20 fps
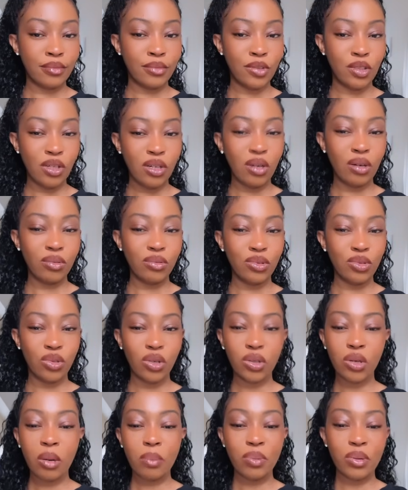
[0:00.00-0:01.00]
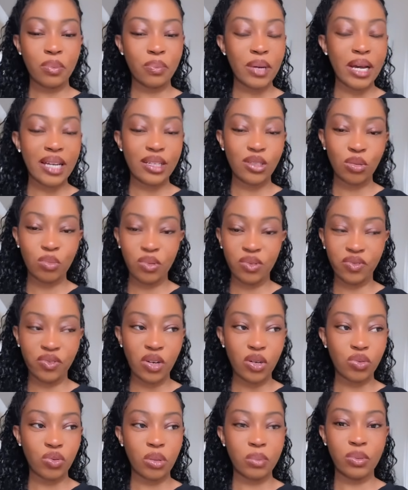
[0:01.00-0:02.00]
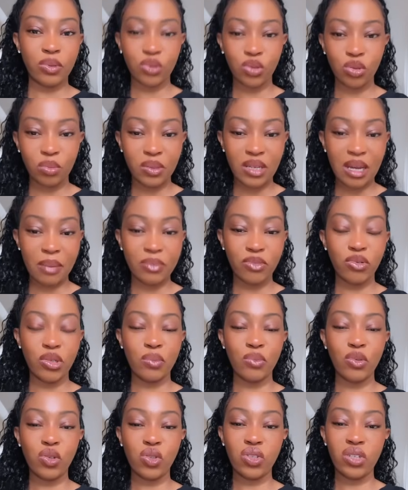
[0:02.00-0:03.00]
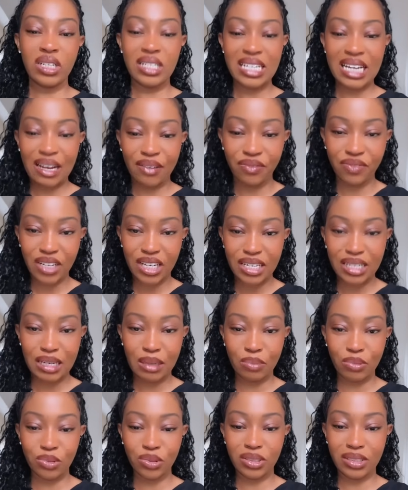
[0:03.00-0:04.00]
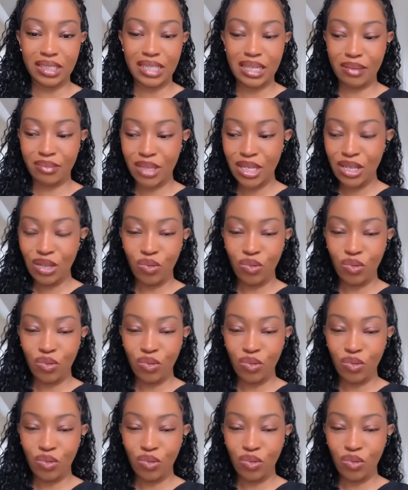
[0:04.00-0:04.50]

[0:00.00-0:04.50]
You know, you're not prepared to be vulnerable, to be emotionally available to them,